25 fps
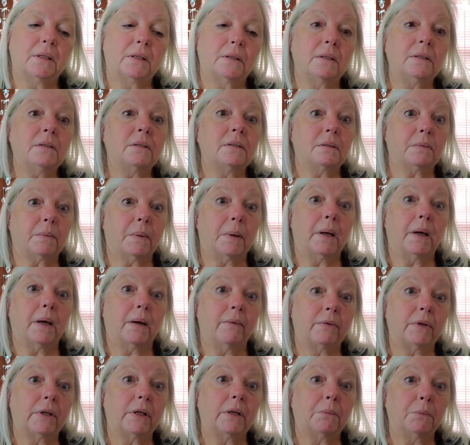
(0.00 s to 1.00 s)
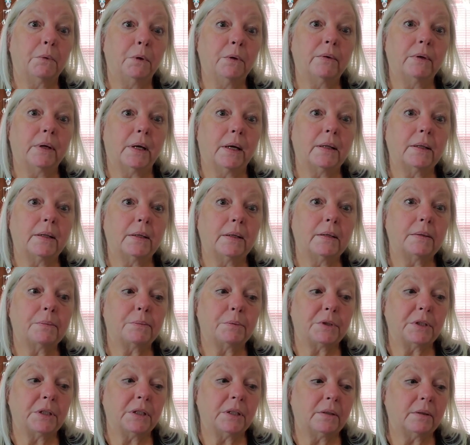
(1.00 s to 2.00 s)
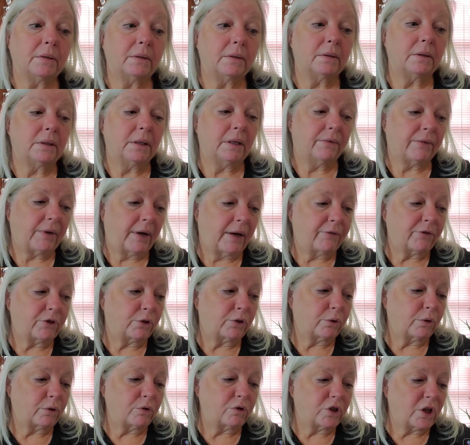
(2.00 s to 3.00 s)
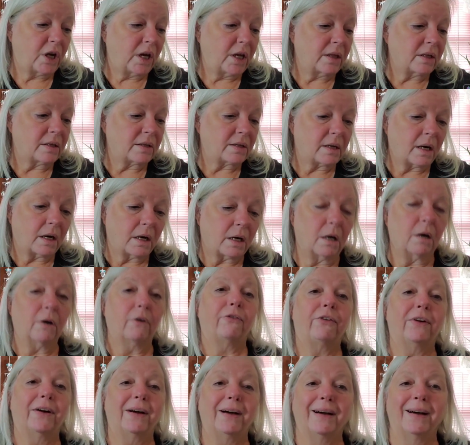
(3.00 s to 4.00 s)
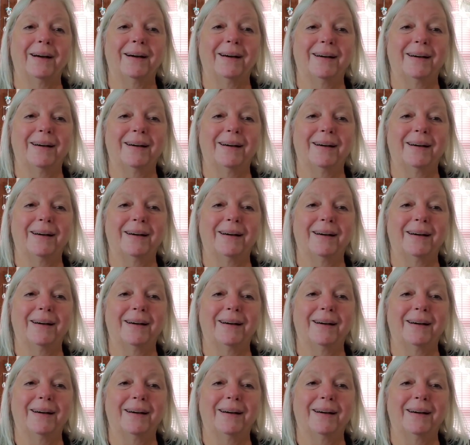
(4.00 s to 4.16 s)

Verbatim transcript: This is why I have to get moving on these, particularly if I have to crochet the scarf.